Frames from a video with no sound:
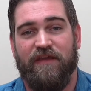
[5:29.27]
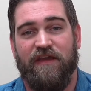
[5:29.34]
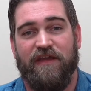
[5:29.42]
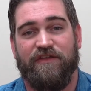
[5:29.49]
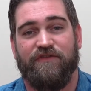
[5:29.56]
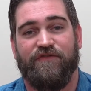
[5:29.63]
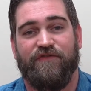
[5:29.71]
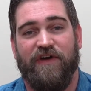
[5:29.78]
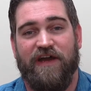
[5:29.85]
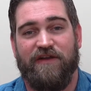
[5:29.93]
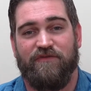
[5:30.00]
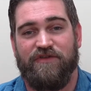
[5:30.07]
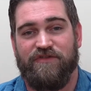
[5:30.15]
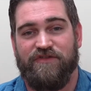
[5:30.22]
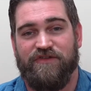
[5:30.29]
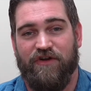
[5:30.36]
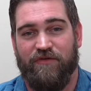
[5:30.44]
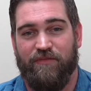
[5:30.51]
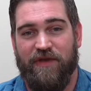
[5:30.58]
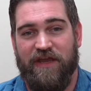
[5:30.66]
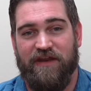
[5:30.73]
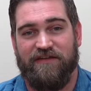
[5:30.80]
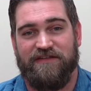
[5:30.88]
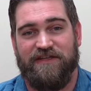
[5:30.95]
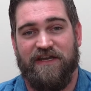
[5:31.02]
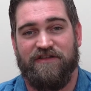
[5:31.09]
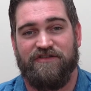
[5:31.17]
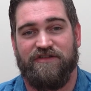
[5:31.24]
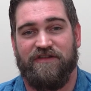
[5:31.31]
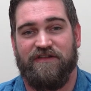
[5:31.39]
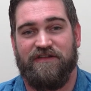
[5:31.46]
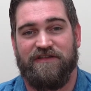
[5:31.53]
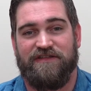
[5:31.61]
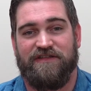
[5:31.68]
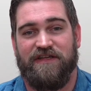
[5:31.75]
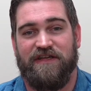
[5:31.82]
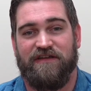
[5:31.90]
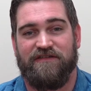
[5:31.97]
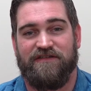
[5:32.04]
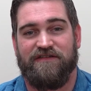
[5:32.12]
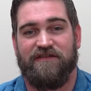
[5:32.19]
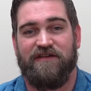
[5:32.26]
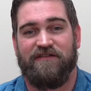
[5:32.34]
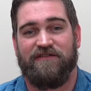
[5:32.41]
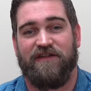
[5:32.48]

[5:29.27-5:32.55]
And you'll find when you start paying attention to these things